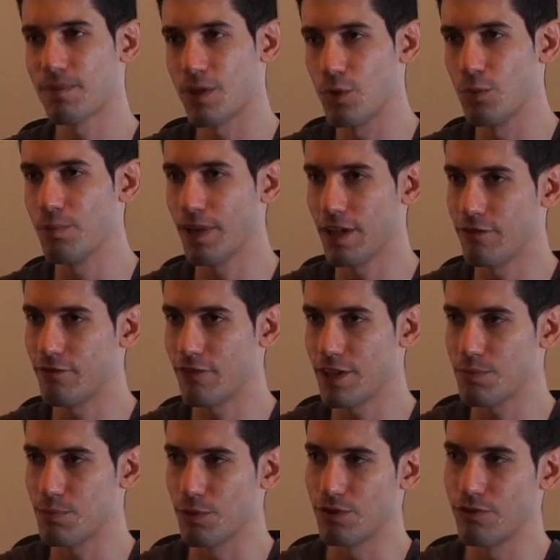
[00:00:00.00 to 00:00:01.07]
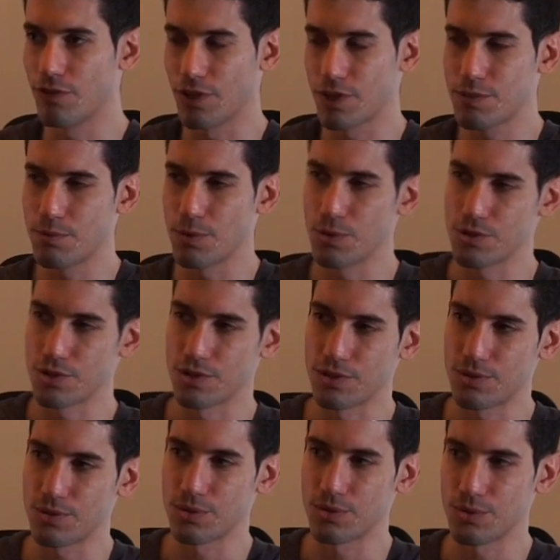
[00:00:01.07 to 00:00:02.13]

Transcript: you pay Facebook for exposure to,